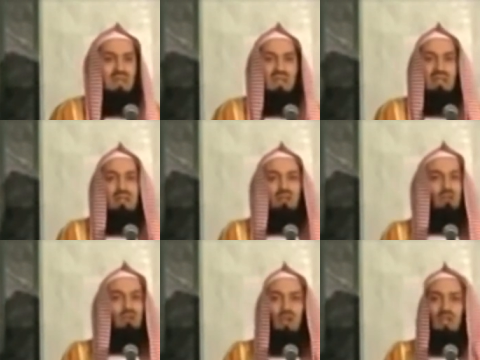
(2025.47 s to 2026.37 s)
men
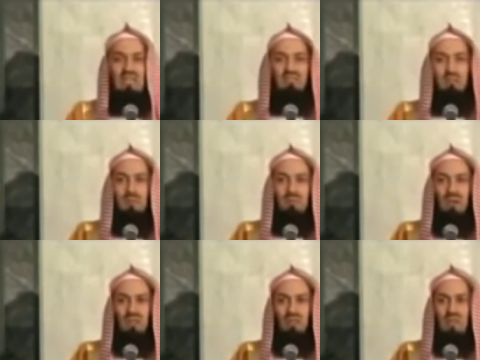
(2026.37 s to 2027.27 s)
could not even be
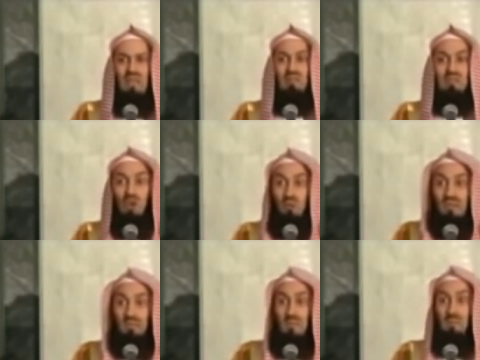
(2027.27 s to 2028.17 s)
bothered. We have so
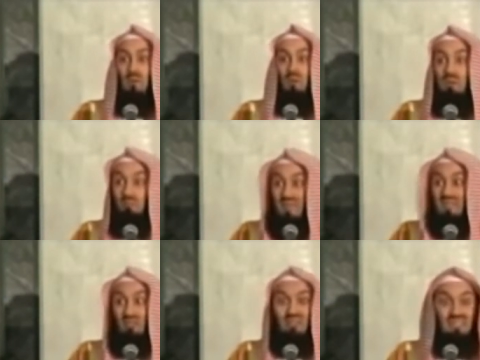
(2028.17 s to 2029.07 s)
many people we
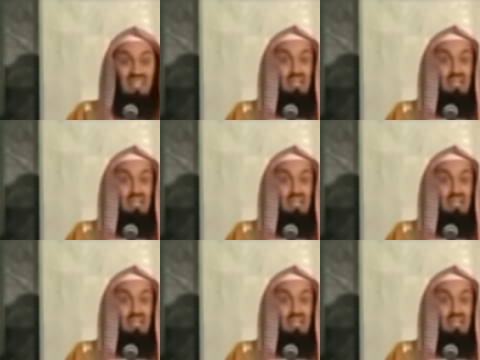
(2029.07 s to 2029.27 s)
meet on a